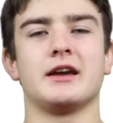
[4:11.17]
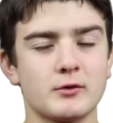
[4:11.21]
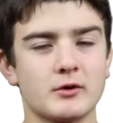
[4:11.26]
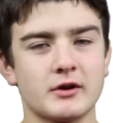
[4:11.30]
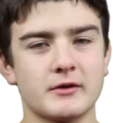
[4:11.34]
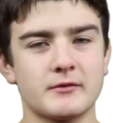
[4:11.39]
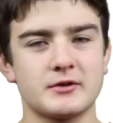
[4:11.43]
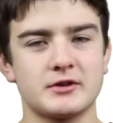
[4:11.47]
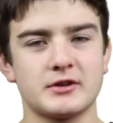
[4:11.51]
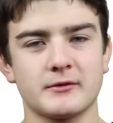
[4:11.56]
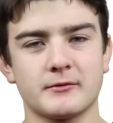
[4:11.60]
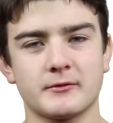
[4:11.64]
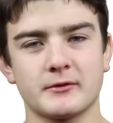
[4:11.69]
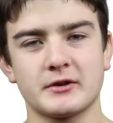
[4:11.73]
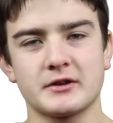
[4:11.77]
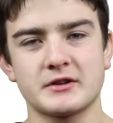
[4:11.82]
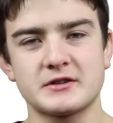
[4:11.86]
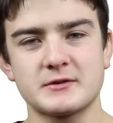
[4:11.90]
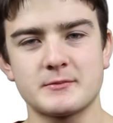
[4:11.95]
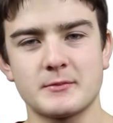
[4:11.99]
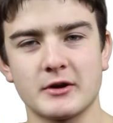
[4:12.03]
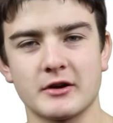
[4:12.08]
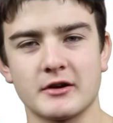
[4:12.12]
If you have a
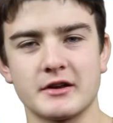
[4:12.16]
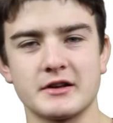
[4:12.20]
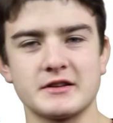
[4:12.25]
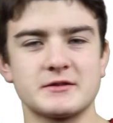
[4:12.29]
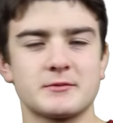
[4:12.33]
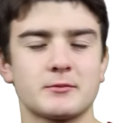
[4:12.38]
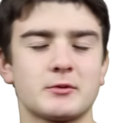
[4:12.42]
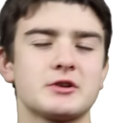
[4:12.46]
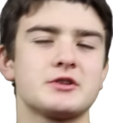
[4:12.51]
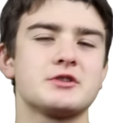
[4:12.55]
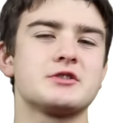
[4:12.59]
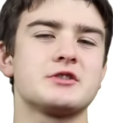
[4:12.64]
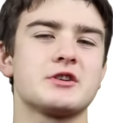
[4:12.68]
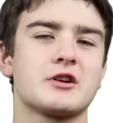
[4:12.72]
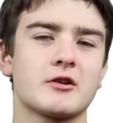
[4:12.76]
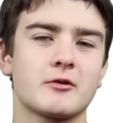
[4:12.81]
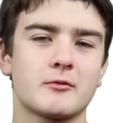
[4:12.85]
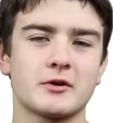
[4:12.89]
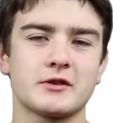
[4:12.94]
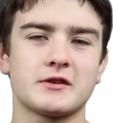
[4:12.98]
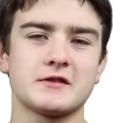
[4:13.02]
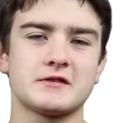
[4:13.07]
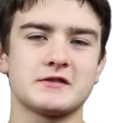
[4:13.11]
different experience, please
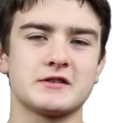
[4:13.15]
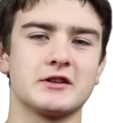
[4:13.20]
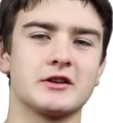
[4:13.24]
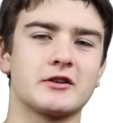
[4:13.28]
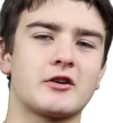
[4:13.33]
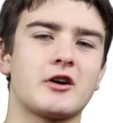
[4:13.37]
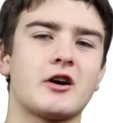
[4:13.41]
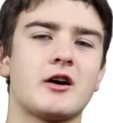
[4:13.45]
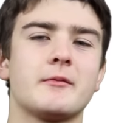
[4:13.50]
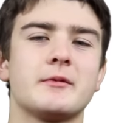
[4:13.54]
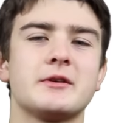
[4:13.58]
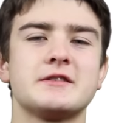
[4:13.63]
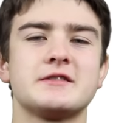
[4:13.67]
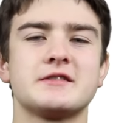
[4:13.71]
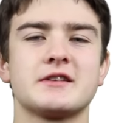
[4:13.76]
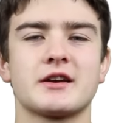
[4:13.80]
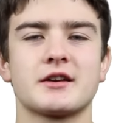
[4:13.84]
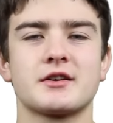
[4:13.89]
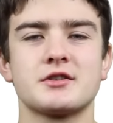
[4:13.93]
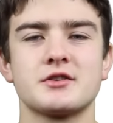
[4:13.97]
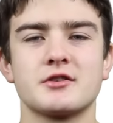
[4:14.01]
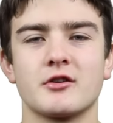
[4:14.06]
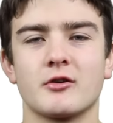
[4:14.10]
share it with us in the
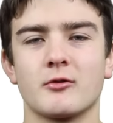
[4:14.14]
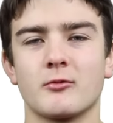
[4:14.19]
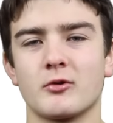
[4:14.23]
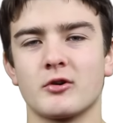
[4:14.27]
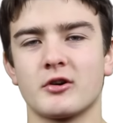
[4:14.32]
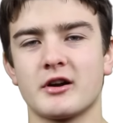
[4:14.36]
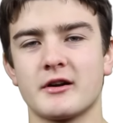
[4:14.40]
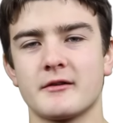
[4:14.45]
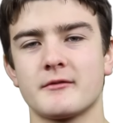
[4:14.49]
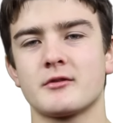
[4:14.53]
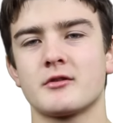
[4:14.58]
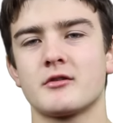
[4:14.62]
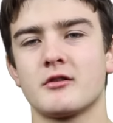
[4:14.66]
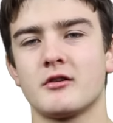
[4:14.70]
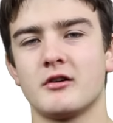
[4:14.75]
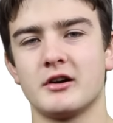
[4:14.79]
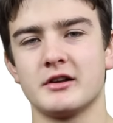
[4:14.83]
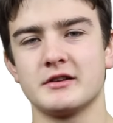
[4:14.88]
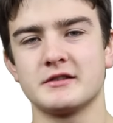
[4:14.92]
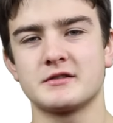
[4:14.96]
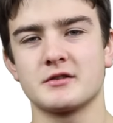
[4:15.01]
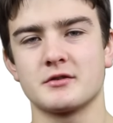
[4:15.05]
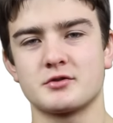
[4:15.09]
comments section or
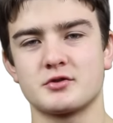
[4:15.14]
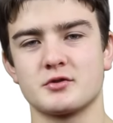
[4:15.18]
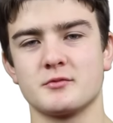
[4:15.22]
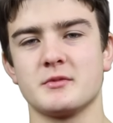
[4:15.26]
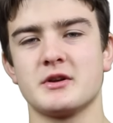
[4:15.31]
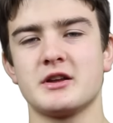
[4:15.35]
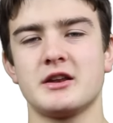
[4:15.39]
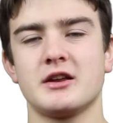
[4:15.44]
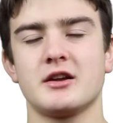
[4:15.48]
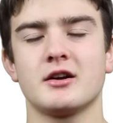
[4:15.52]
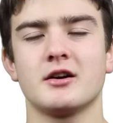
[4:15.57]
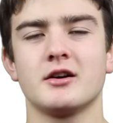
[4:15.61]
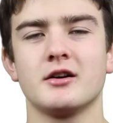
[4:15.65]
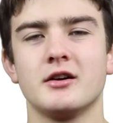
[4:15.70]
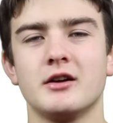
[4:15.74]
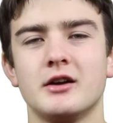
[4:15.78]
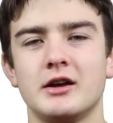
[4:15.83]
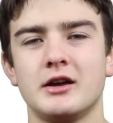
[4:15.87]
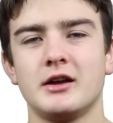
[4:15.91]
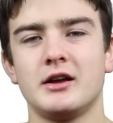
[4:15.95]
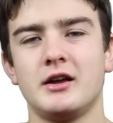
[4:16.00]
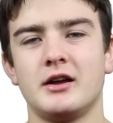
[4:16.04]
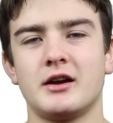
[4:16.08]
wherever on social
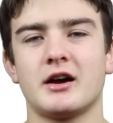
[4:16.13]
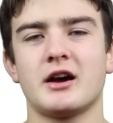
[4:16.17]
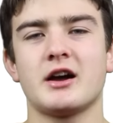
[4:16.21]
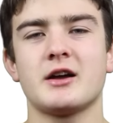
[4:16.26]
media.